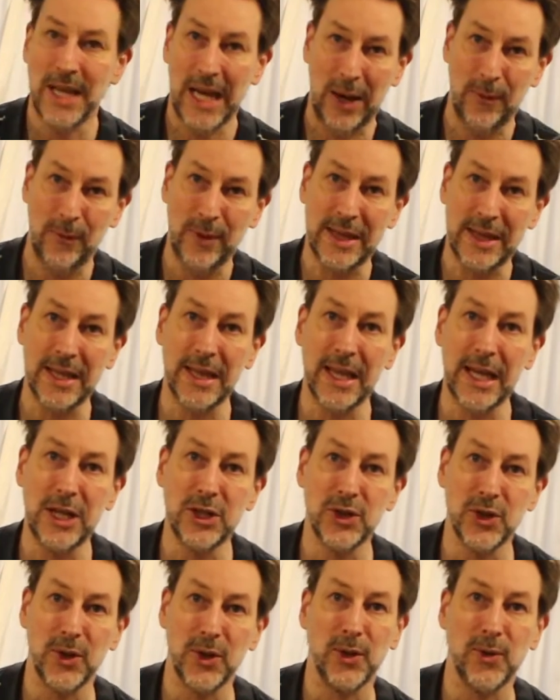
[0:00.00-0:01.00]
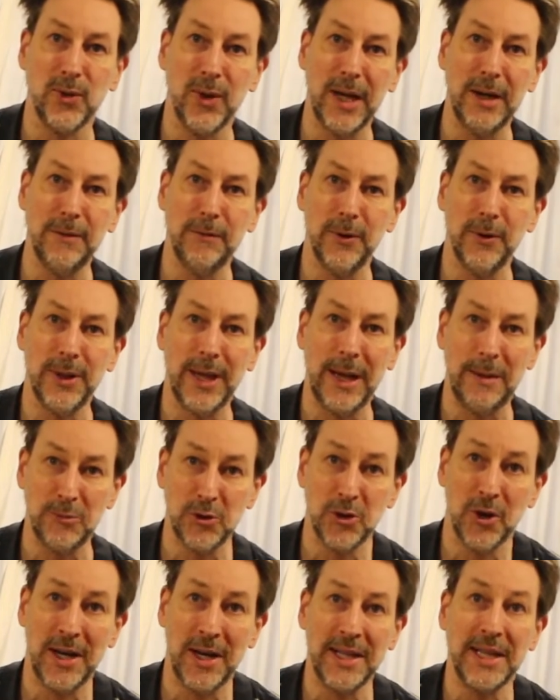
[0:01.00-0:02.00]
And with the laser engraver that I'm
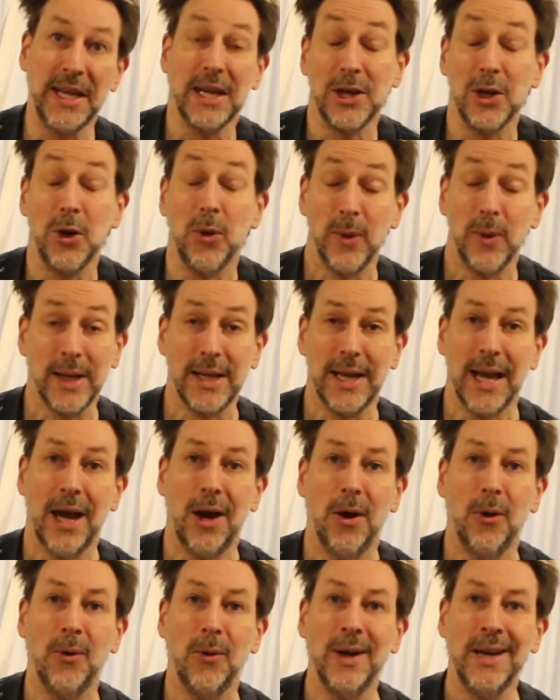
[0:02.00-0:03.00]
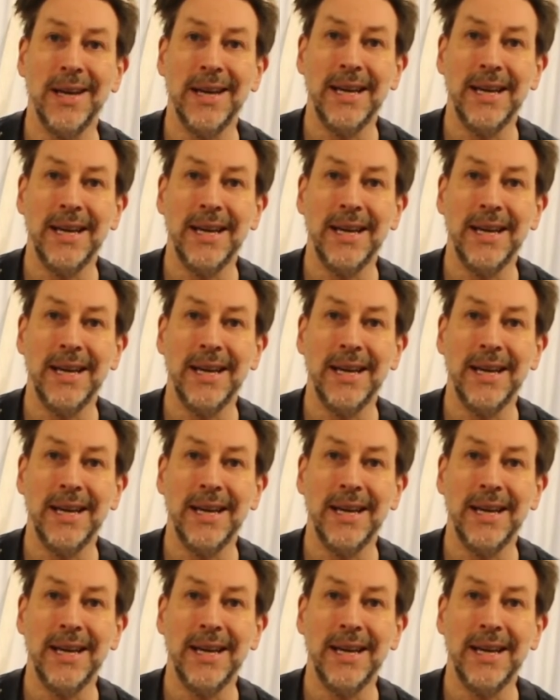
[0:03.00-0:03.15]
trying to get going now